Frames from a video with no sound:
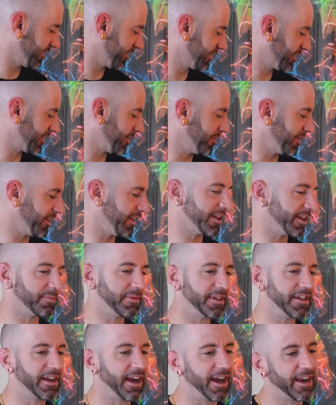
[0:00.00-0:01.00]
someone like
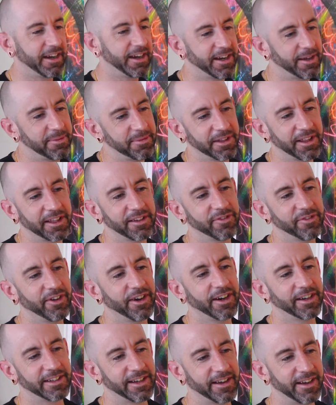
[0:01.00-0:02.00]
me got it, I'd be like,
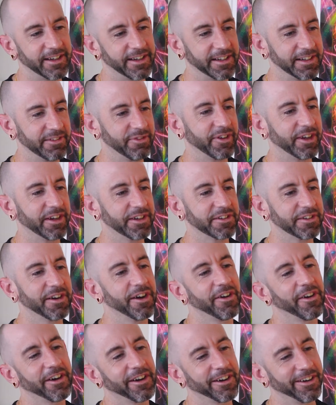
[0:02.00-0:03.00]
fuck, now I need to find a
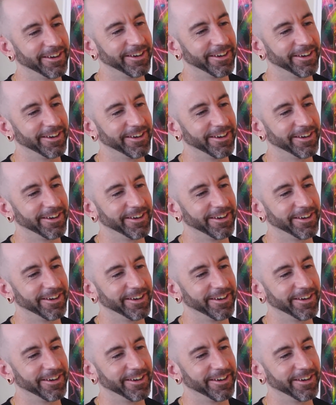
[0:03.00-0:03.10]
grower.